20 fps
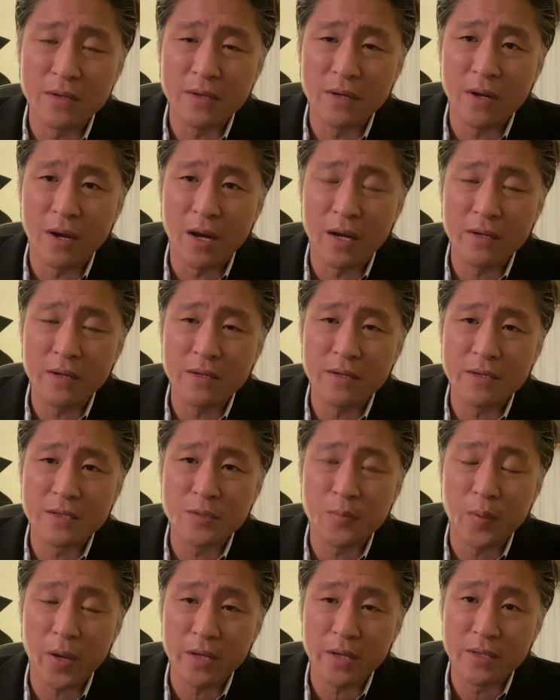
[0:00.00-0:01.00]
didn't
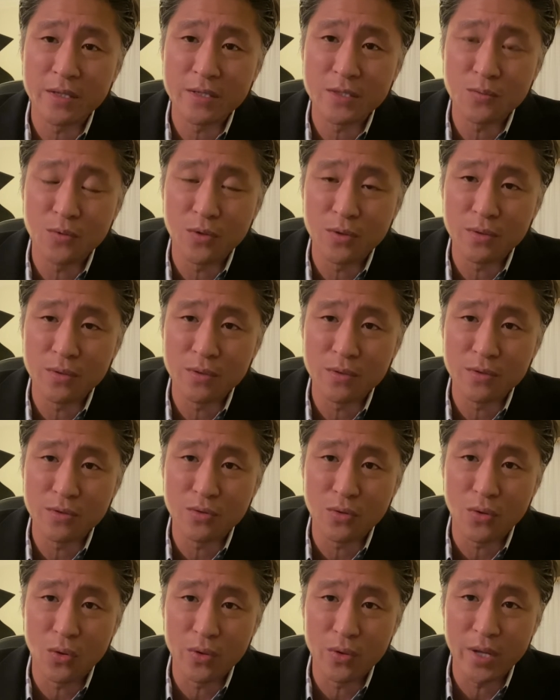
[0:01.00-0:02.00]
expect this one
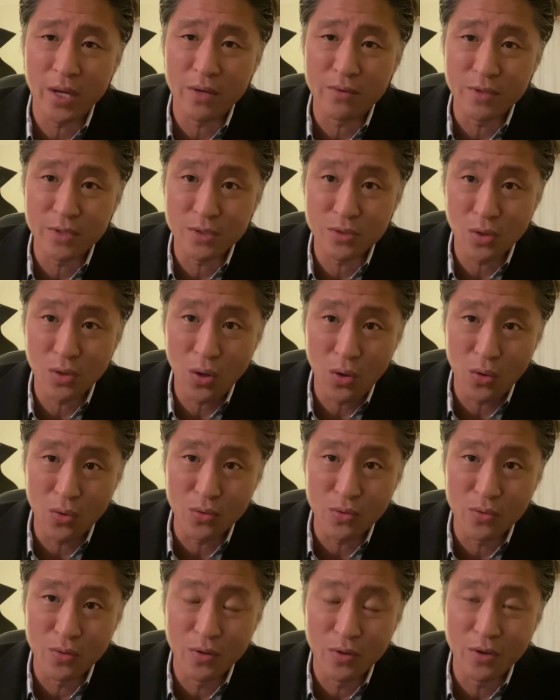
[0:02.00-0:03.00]
to go down this
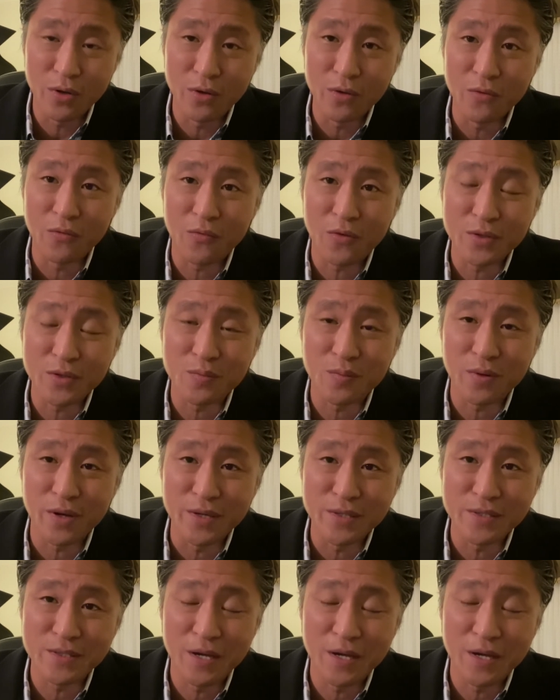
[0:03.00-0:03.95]
low in the first place,